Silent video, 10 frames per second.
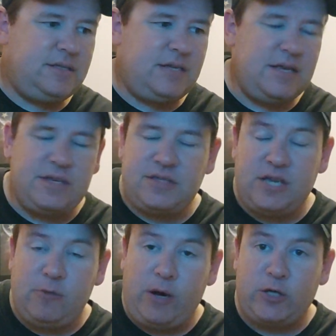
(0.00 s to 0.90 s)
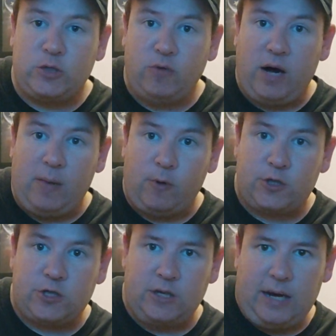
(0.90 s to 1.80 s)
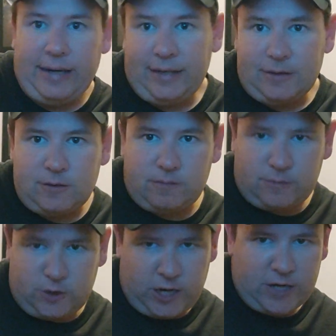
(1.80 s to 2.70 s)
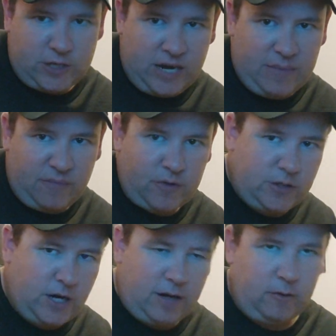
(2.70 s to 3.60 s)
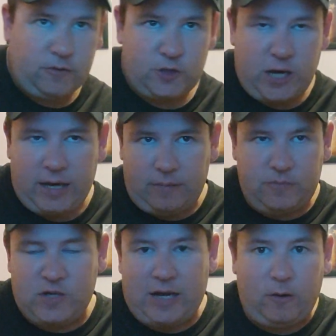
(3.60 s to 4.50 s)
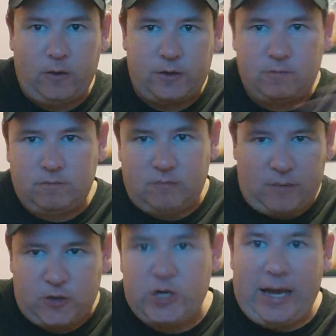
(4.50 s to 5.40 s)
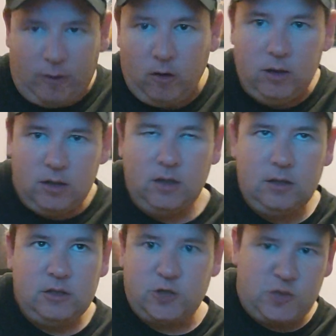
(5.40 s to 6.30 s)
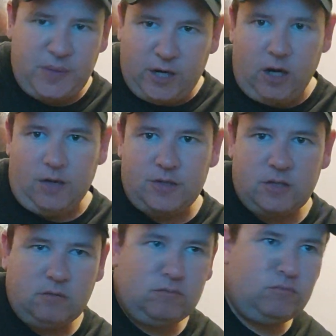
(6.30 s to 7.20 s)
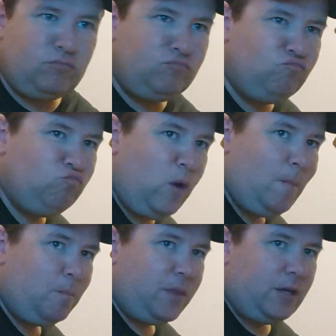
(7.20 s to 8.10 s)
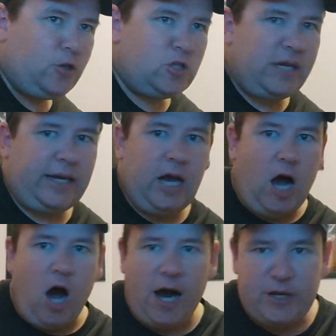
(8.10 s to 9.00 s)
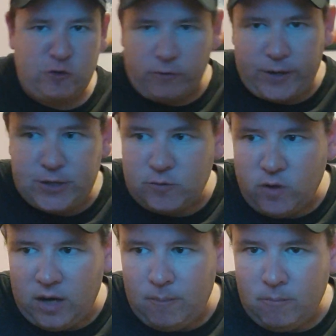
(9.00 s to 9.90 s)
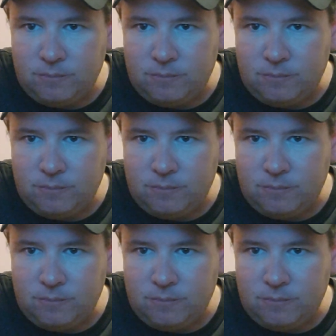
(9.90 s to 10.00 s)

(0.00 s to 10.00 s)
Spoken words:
TTC Raging Rob, which I didn't change the name of the title of the channel just because. Just like Hydra Raging Rob.